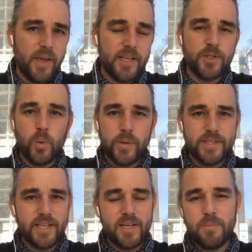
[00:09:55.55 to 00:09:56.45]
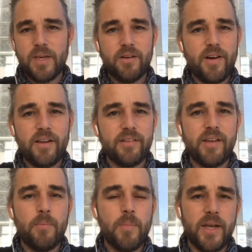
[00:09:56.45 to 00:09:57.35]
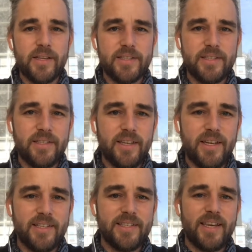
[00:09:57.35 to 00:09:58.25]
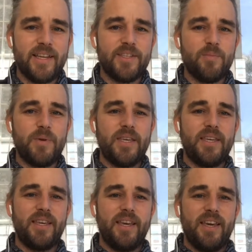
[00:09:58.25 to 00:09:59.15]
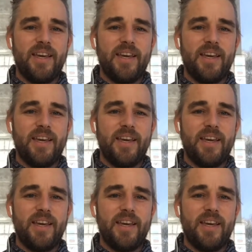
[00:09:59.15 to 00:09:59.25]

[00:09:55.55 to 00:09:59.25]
it's always going to be around a minute, and it's going to be